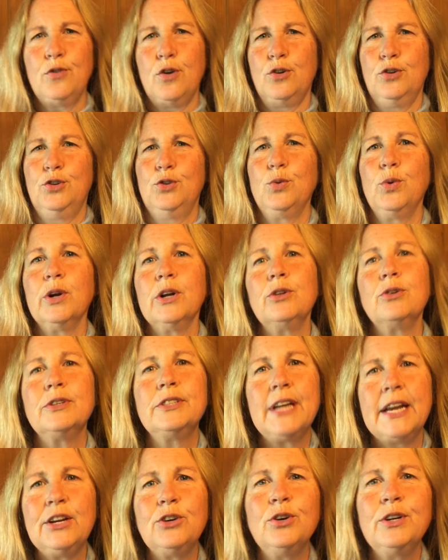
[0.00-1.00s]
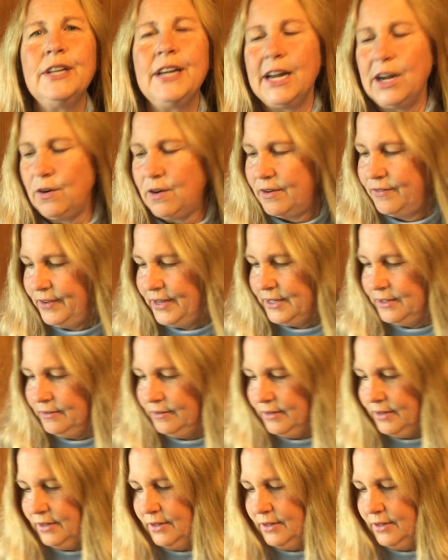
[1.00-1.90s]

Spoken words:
our soil or take good care of it?